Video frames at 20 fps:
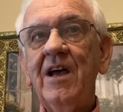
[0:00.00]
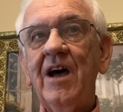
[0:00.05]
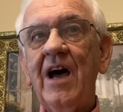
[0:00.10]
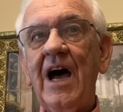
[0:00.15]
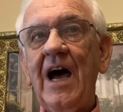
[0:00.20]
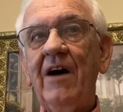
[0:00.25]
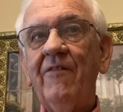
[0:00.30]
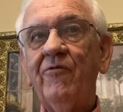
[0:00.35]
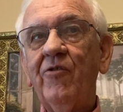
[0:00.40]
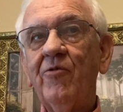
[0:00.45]

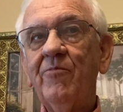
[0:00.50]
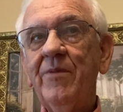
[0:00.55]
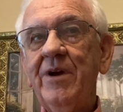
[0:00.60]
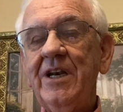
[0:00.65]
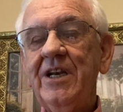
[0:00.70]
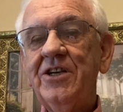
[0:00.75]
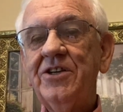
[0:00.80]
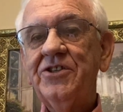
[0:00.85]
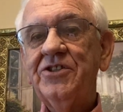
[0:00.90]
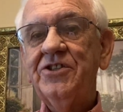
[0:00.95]
Uh, for
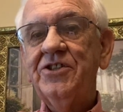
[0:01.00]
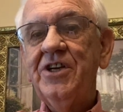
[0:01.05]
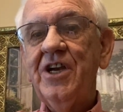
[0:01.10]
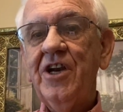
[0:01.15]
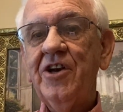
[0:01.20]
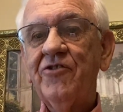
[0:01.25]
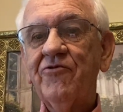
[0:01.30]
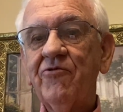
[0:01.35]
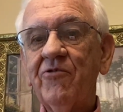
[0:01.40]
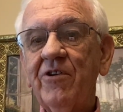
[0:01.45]
many
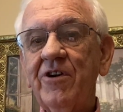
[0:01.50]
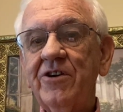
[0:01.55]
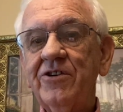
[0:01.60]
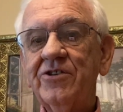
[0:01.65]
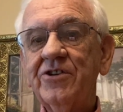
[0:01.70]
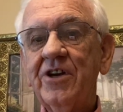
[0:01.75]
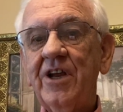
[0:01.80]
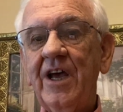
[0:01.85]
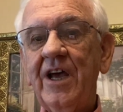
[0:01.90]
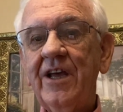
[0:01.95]

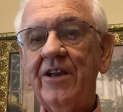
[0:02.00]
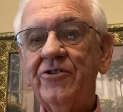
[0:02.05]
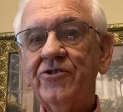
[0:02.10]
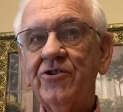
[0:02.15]
centuries, uh,